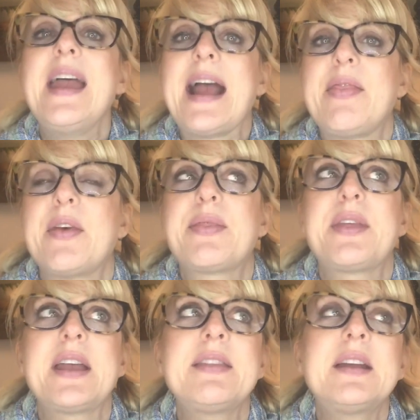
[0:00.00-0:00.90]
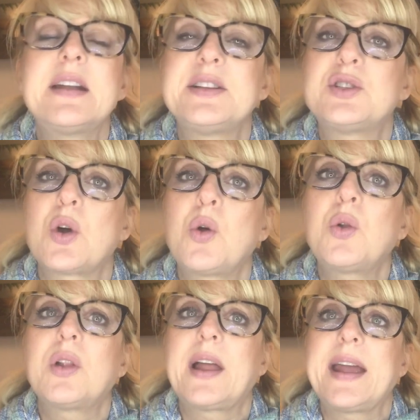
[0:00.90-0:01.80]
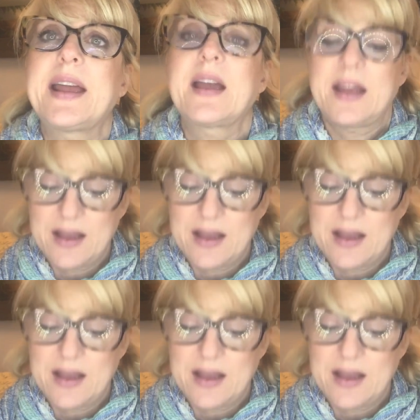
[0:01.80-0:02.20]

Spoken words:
And the thing that I don't like